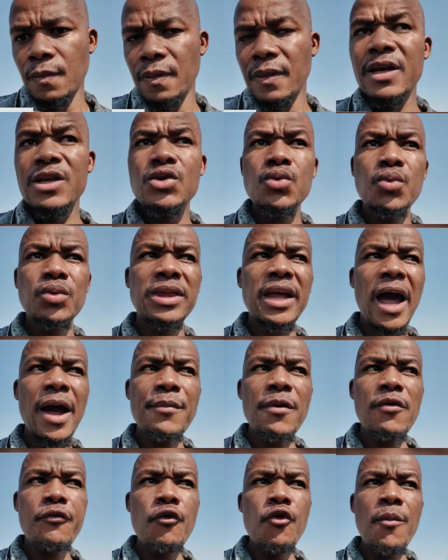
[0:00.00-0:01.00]
This
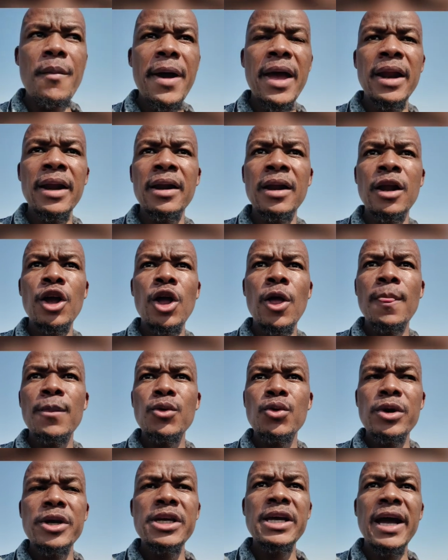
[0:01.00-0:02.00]
type of women,
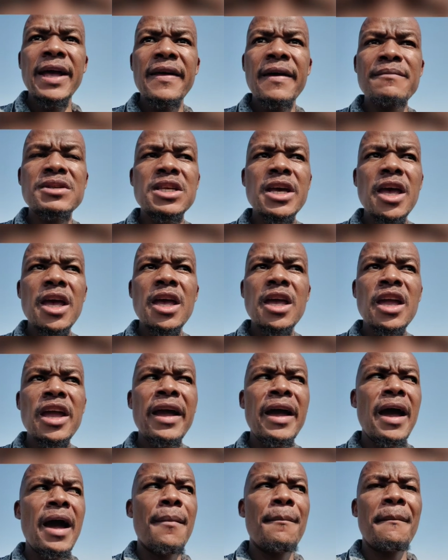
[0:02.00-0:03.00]
you'll hear them saying,